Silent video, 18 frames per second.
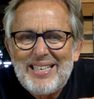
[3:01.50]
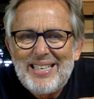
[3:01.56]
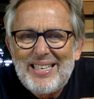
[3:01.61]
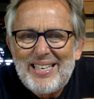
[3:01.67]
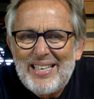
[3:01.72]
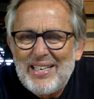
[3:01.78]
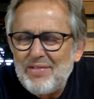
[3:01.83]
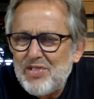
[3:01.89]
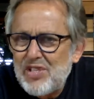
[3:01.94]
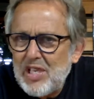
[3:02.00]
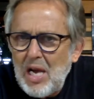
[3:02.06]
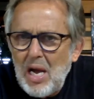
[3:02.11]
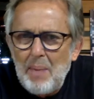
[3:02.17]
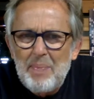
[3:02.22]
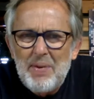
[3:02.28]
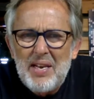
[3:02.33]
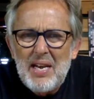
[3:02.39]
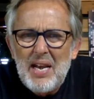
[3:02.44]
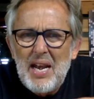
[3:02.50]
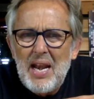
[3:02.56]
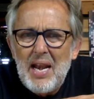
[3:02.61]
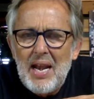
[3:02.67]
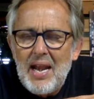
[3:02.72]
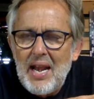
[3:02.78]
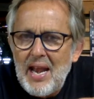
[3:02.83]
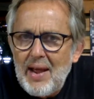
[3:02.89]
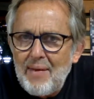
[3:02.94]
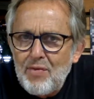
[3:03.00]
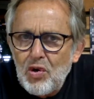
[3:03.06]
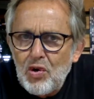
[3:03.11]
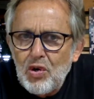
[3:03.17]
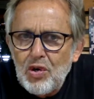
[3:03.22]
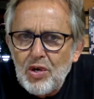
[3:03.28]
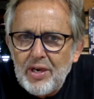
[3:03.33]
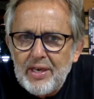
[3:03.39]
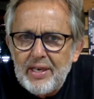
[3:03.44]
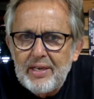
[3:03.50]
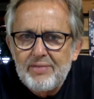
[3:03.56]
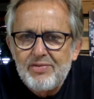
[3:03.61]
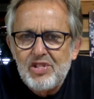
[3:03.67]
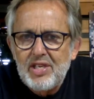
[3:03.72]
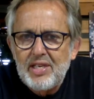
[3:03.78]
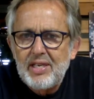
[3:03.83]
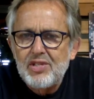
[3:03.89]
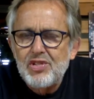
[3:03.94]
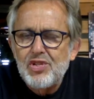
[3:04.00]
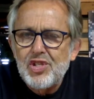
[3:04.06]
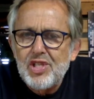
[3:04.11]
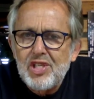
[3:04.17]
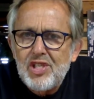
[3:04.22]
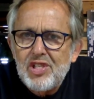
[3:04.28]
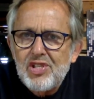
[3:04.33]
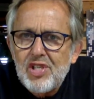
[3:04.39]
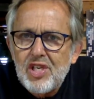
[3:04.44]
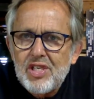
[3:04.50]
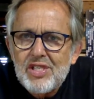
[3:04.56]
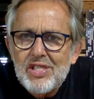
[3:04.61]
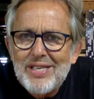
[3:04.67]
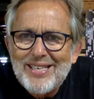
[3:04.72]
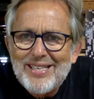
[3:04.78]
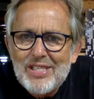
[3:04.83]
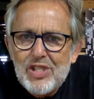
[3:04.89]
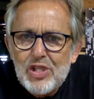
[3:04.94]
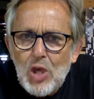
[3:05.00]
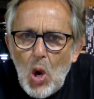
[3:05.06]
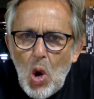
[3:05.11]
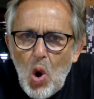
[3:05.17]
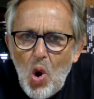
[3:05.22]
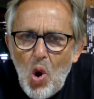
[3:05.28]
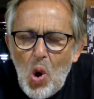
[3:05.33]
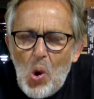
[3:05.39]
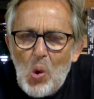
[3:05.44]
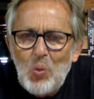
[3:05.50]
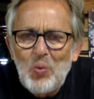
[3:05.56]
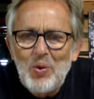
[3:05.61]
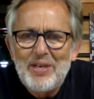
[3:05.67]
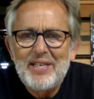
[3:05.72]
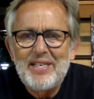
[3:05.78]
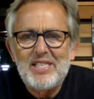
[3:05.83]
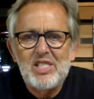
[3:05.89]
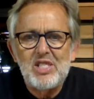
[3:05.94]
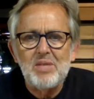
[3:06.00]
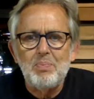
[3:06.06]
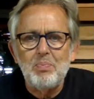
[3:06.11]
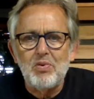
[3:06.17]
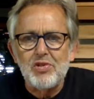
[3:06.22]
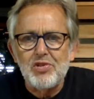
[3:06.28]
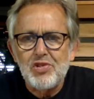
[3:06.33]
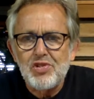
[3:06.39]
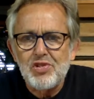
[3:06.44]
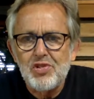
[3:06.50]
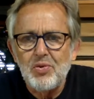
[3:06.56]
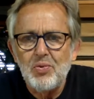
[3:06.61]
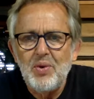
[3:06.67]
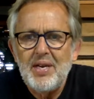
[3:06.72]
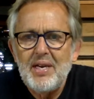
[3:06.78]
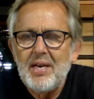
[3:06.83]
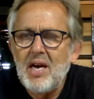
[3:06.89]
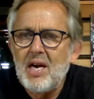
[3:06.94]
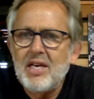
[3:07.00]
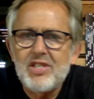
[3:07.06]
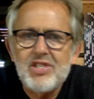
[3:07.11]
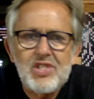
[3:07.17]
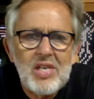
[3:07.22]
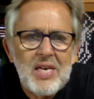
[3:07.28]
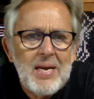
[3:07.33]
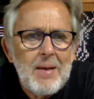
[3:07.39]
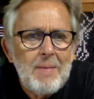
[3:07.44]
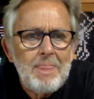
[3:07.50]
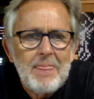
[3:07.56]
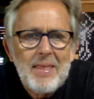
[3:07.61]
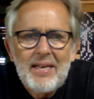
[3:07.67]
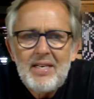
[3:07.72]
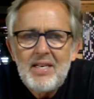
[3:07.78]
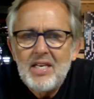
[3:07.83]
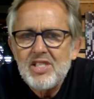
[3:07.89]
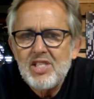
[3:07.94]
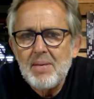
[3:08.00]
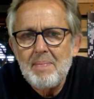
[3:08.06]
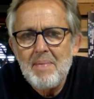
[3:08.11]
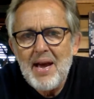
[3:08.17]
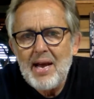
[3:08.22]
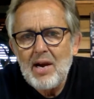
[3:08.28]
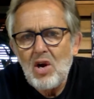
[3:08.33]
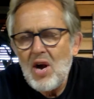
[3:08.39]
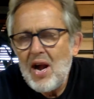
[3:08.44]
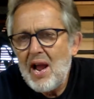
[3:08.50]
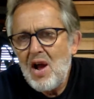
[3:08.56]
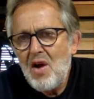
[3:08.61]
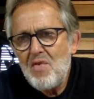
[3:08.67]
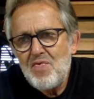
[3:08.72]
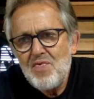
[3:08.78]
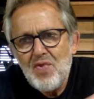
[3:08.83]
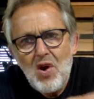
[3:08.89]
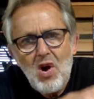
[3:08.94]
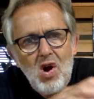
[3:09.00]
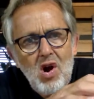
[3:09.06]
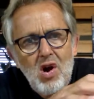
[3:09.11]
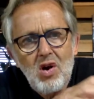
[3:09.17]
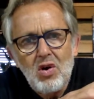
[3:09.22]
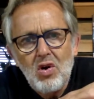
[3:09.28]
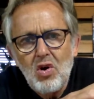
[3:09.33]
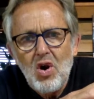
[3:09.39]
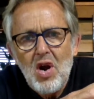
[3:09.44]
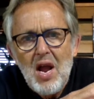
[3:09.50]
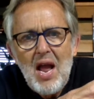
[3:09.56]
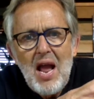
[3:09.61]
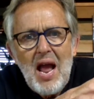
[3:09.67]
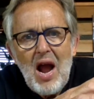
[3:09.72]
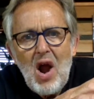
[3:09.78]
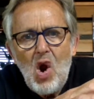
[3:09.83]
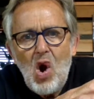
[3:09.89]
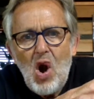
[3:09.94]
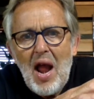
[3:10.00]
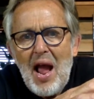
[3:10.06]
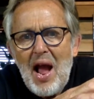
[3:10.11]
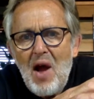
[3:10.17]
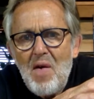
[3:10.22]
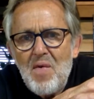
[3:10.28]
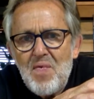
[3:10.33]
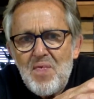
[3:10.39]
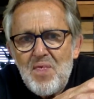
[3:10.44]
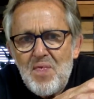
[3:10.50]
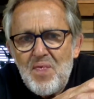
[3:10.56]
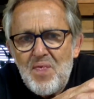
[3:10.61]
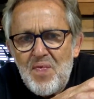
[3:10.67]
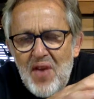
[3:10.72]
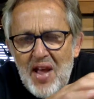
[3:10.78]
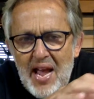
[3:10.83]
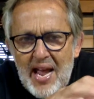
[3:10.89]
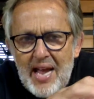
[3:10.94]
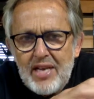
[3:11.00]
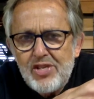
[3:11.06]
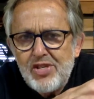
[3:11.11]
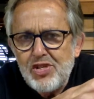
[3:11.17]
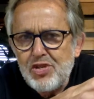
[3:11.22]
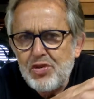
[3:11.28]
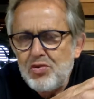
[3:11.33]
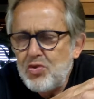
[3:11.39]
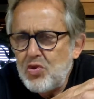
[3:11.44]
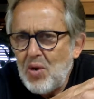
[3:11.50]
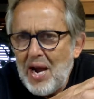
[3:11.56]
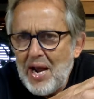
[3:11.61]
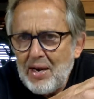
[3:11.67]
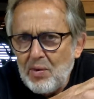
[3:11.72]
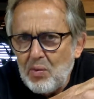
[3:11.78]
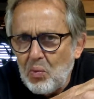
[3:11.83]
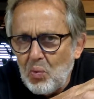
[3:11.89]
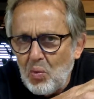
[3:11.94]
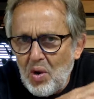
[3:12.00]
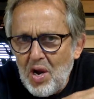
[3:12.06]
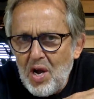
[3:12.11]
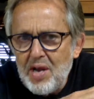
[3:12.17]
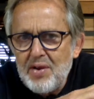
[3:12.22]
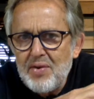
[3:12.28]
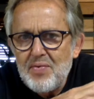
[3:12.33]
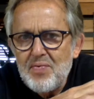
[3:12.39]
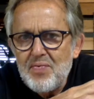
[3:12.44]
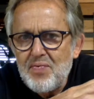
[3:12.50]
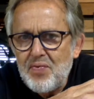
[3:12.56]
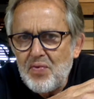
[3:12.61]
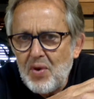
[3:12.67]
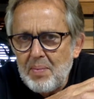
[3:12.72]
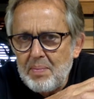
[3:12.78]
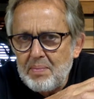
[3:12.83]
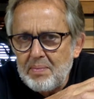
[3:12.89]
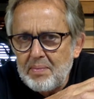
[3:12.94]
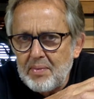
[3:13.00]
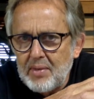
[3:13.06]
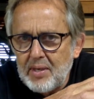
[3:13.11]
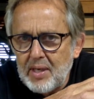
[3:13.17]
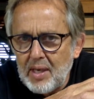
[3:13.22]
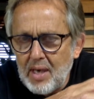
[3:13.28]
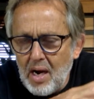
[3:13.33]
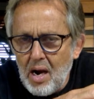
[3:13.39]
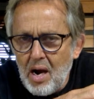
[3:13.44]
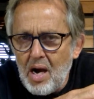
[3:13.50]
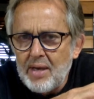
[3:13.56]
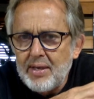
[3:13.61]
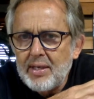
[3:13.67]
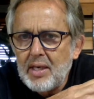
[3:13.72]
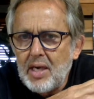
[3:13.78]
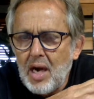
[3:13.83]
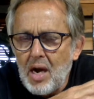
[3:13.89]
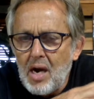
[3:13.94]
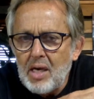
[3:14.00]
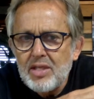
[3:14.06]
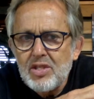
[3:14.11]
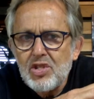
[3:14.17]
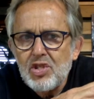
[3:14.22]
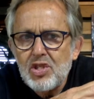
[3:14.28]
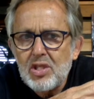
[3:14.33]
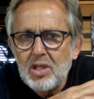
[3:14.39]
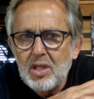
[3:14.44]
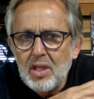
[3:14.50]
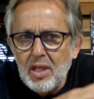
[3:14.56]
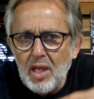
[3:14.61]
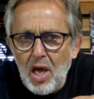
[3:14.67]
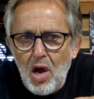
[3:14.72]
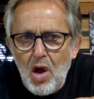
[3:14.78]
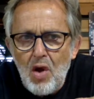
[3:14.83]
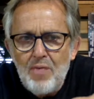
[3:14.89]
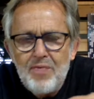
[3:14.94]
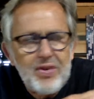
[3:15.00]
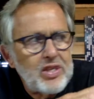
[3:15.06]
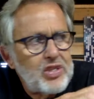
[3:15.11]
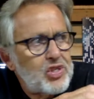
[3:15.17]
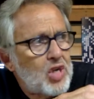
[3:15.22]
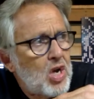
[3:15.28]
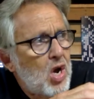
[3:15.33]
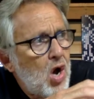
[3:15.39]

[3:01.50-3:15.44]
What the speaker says: gives up. It never gives in. Jesus is always pursuing us. It doesn't matter how far or how fast you try to run from God. God's love is